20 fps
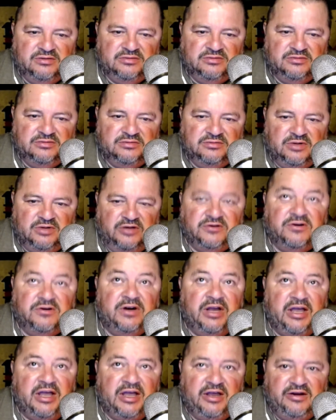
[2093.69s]
on your
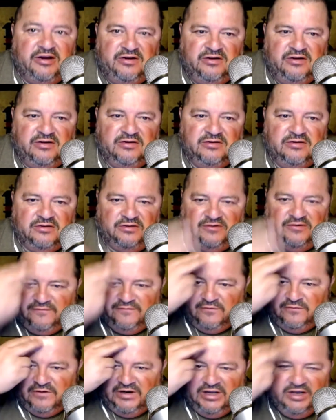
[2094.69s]
head, on your
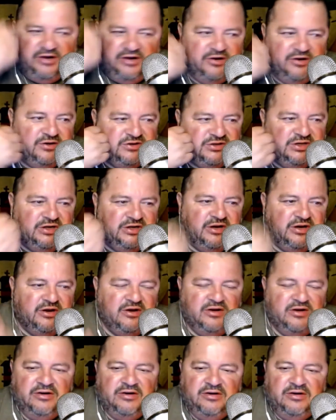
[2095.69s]
forehead, your cheek,
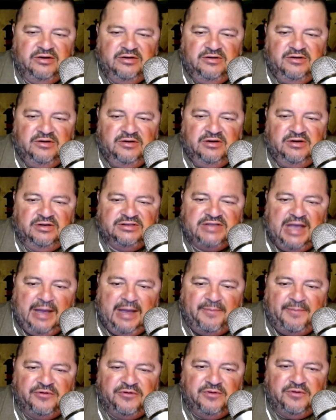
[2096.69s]
a tap
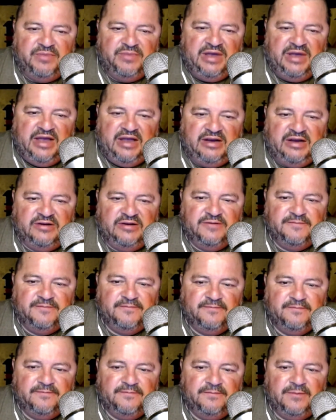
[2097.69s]
on the back,
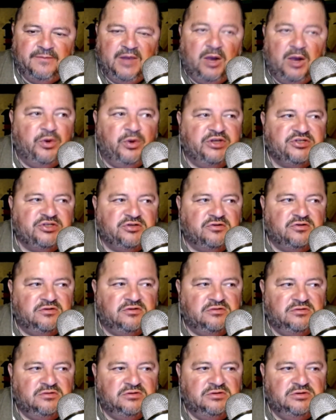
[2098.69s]
a whistle,
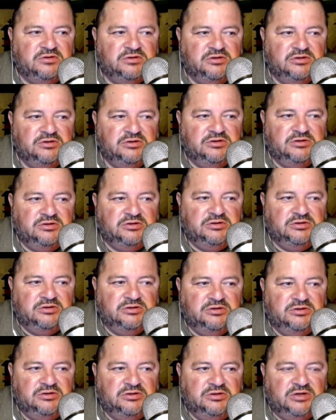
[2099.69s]

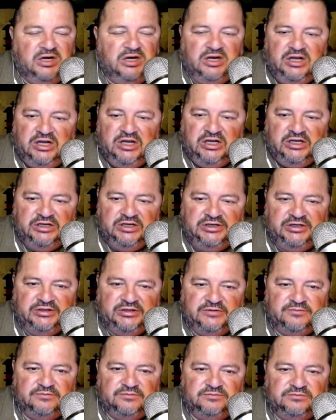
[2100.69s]
a hug.
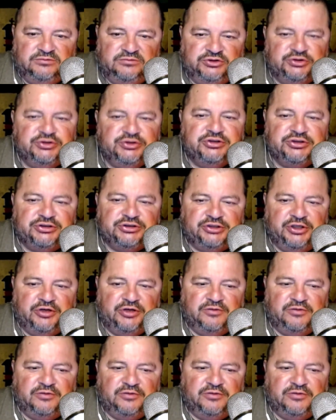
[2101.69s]
You just know.